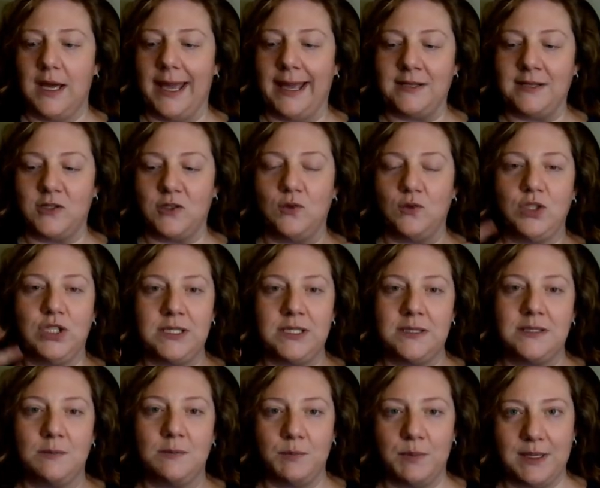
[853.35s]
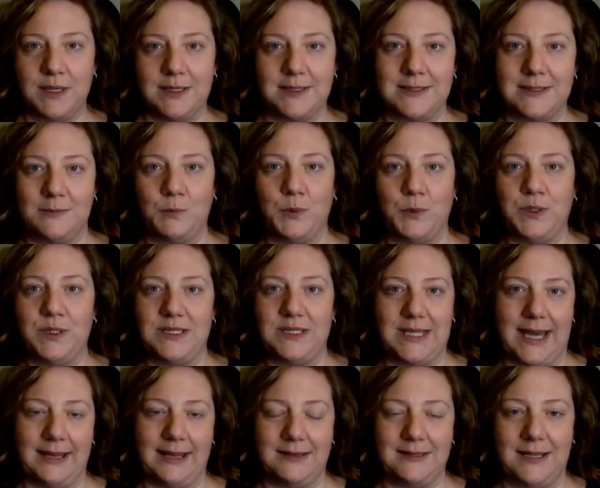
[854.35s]
And so just something as simple as
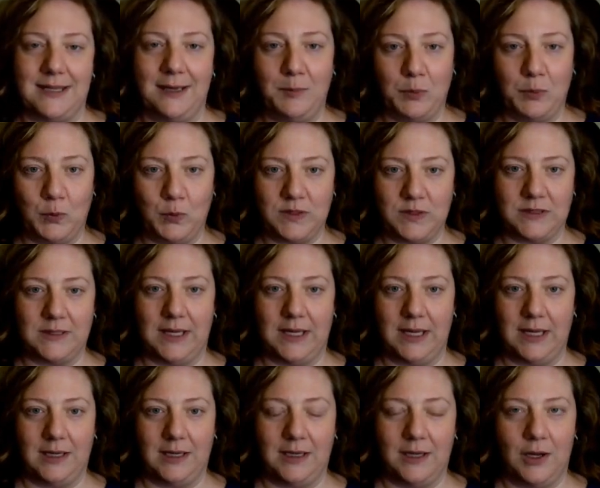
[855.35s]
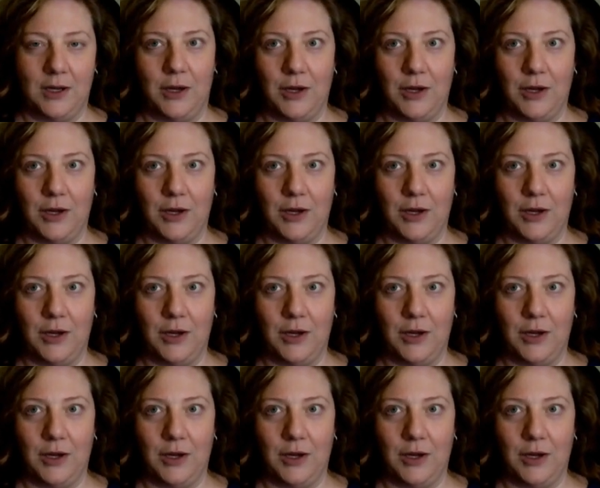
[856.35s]
that tip was like,